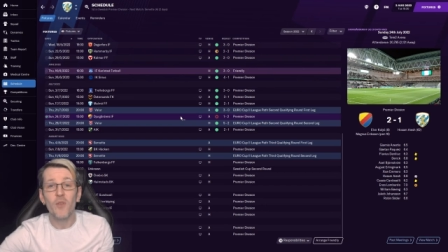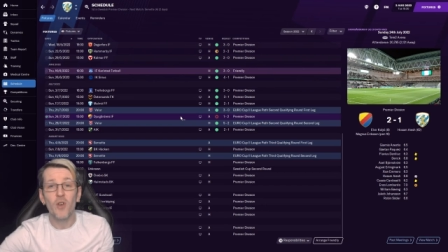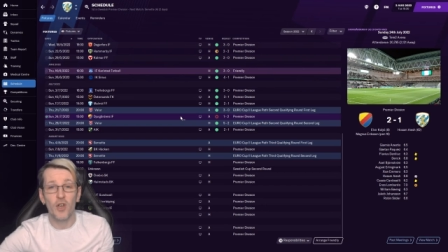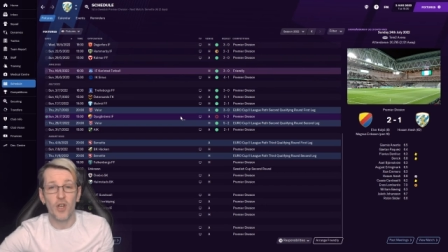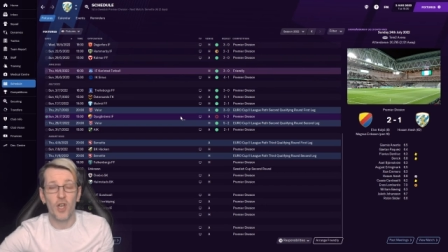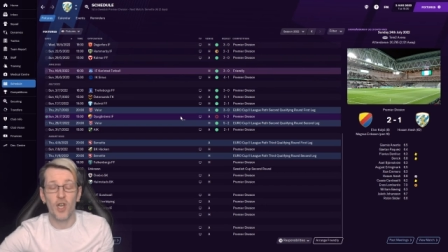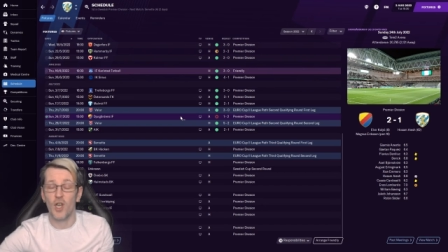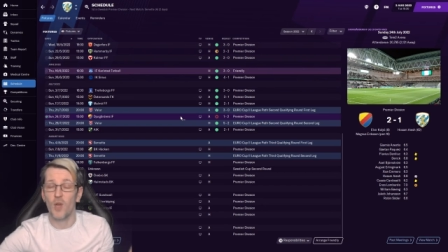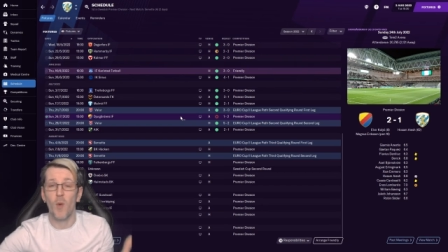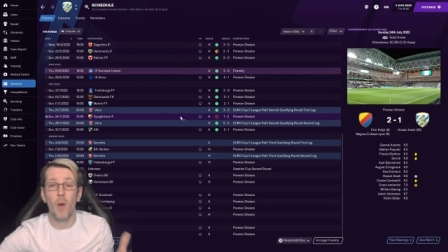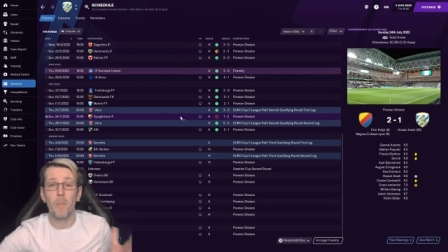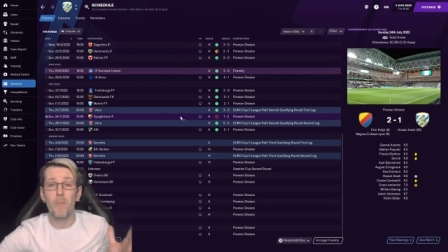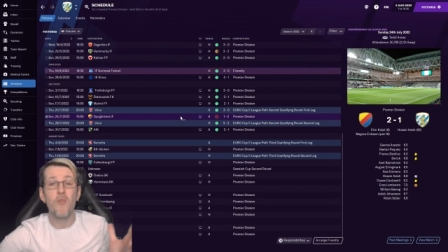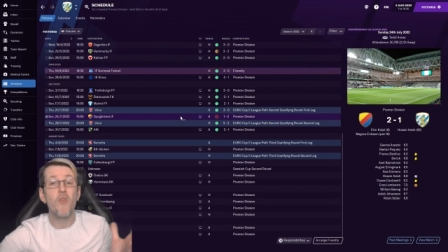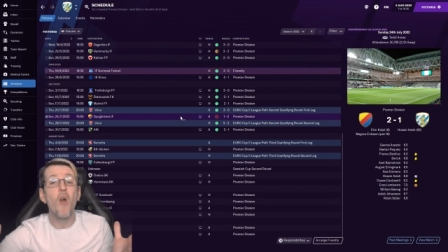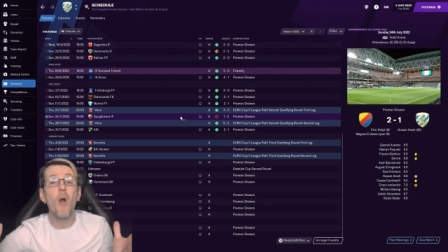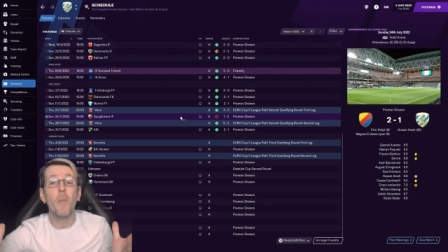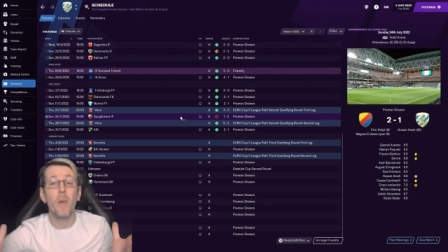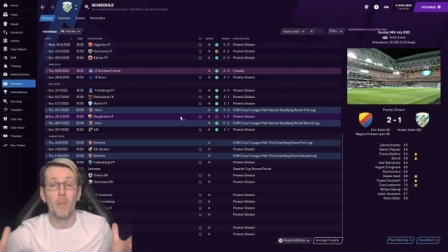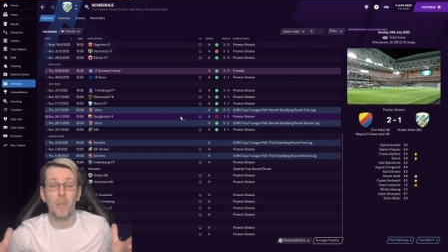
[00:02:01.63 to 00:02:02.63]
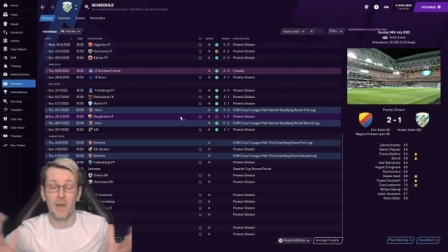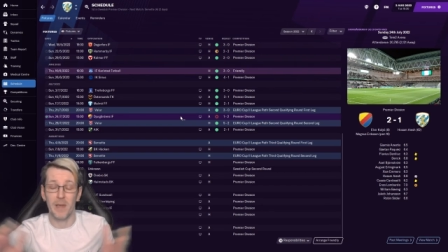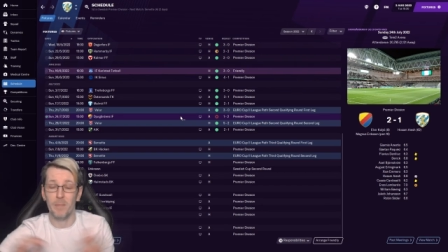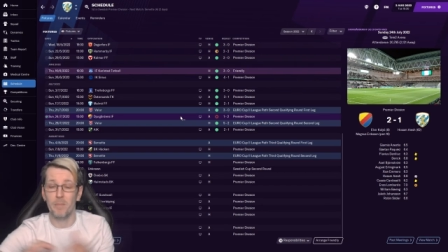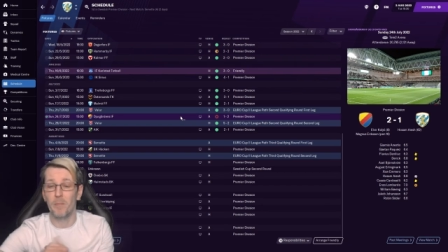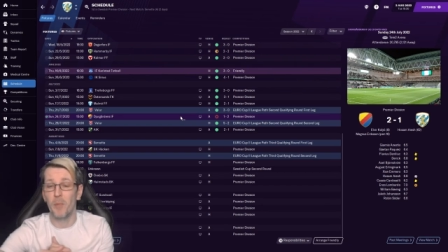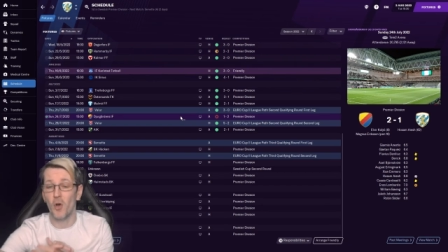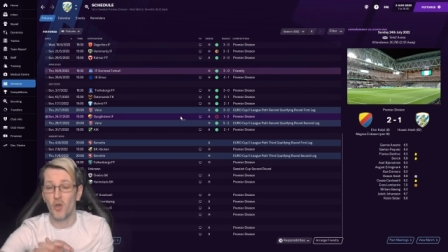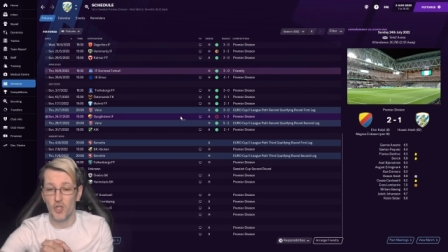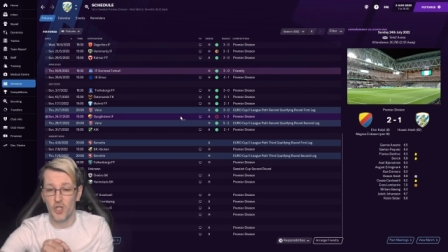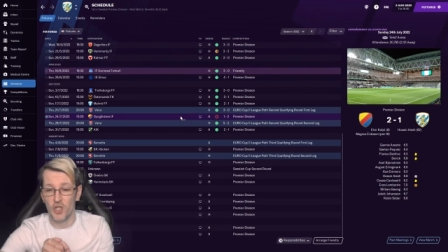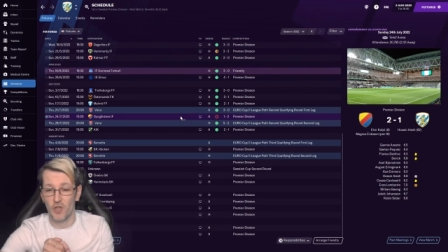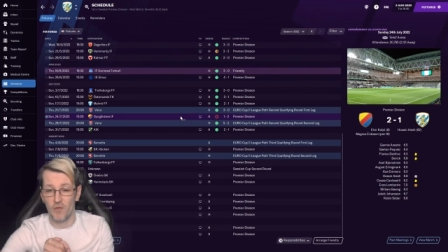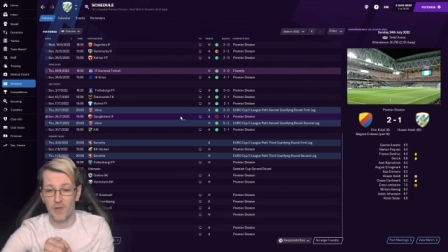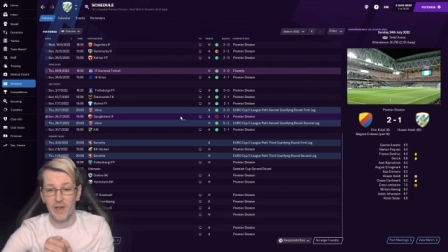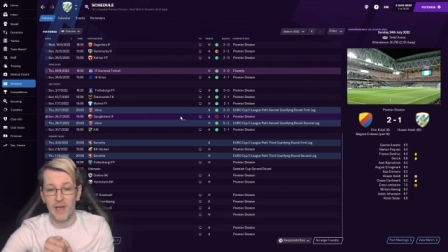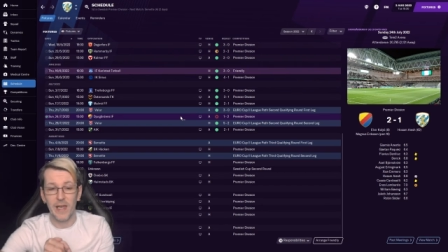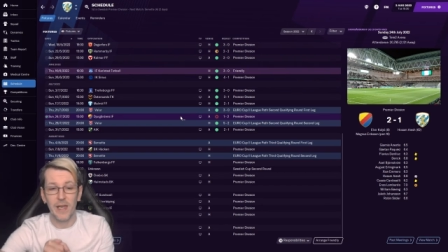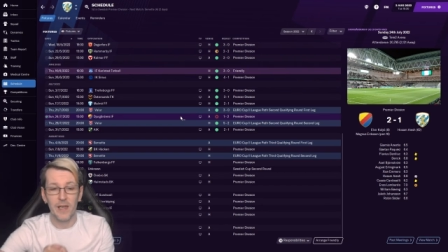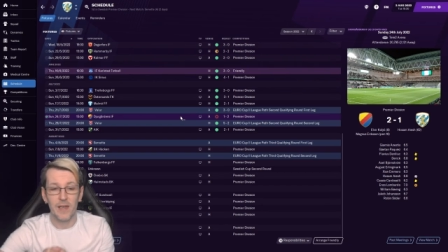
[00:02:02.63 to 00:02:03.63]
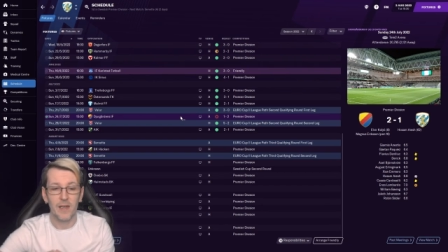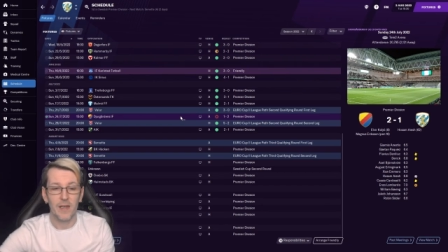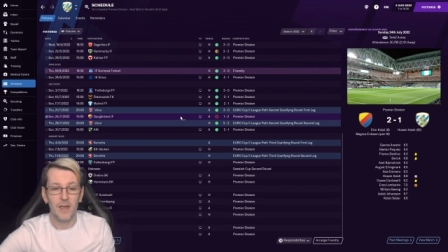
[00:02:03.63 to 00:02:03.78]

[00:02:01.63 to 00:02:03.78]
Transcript: got a clue. I'm probably butchering it.